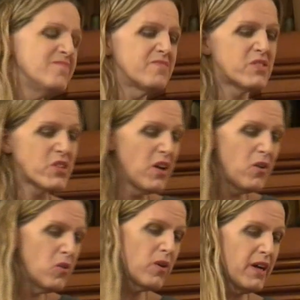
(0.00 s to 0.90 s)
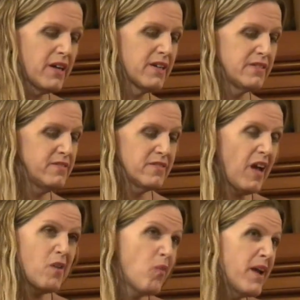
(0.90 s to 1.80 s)
So
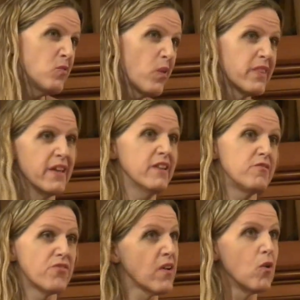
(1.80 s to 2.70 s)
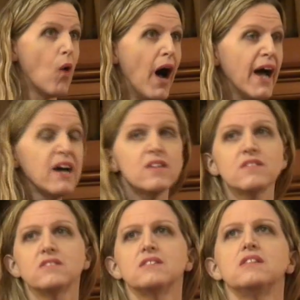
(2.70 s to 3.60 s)
I went with it for a while.